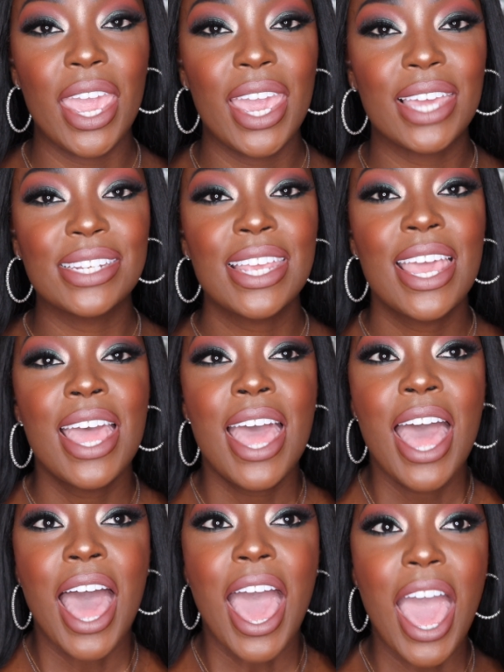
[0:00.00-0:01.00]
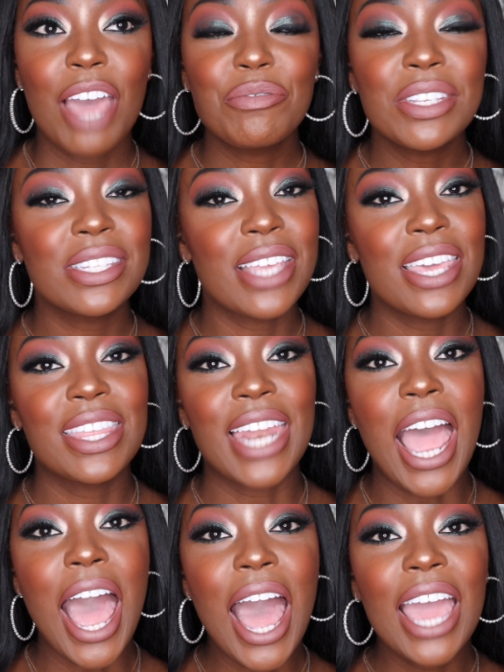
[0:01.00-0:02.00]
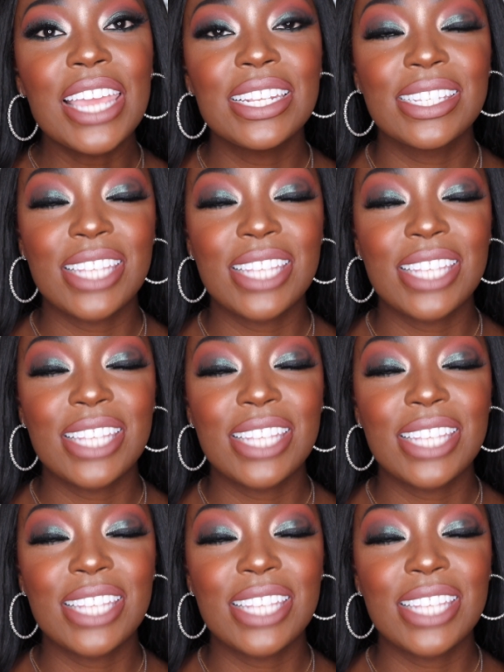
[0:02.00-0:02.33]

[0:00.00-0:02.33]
And I have to say that I